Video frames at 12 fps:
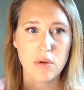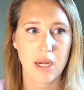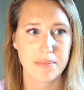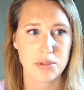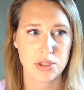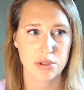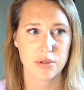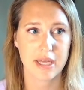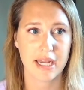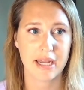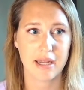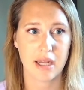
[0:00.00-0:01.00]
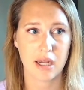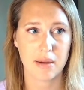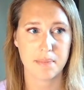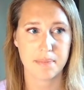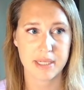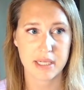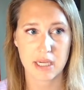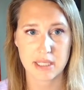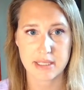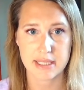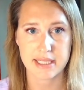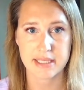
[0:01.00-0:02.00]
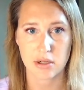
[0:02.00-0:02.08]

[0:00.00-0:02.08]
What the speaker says: I'm sure that because these